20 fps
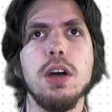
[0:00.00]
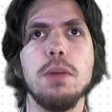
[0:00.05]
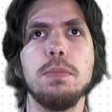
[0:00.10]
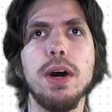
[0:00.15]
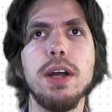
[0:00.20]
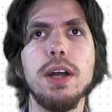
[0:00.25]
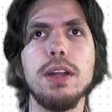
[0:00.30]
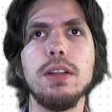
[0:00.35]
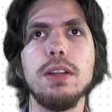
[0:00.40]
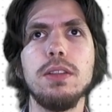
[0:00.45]

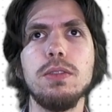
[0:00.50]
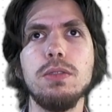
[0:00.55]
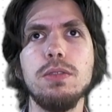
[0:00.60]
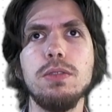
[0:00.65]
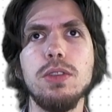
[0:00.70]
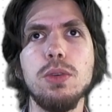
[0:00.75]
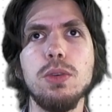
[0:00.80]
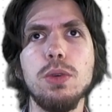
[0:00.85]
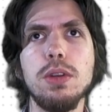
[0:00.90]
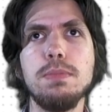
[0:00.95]
But
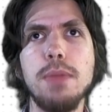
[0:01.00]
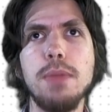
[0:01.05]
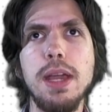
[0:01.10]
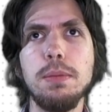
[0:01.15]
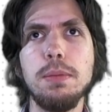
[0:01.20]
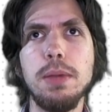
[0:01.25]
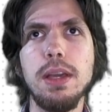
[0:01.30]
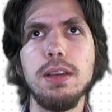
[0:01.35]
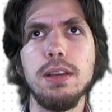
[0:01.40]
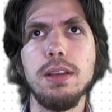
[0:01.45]
you would
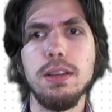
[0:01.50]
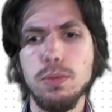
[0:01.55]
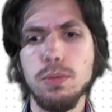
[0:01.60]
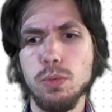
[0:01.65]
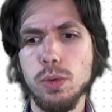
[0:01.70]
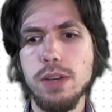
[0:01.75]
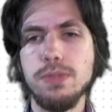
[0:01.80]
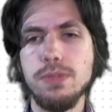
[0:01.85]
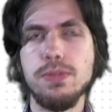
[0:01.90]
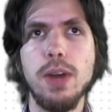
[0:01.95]
maybe
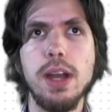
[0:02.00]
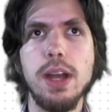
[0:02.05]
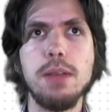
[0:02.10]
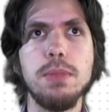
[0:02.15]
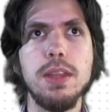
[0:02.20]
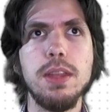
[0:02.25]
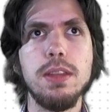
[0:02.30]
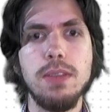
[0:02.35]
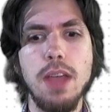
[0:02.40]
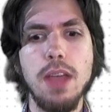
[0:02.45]

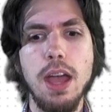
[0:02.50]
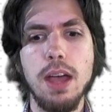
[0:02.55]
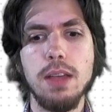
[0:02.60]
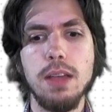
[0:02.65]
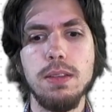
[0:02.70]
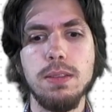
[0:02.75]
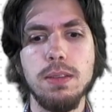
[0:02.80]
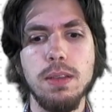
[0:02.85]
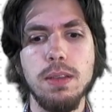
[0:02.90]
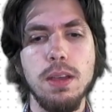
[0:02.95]
reframe this
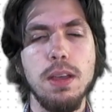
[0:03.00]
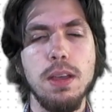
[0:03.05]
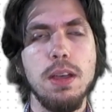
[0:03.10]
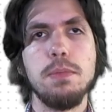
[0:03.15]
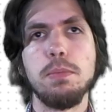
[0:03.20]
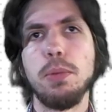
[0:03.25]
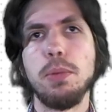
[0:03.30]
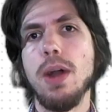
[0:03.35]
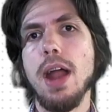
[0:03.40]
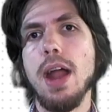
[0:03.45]
as
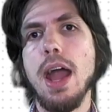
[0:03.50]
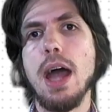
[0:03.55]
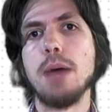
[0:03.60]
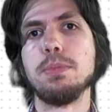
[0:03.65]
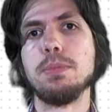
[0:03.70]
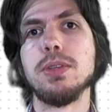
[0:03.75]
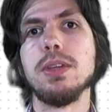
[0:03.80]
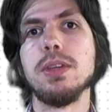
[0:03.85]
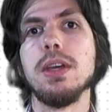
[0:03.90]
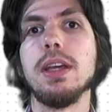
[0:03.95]
perhaps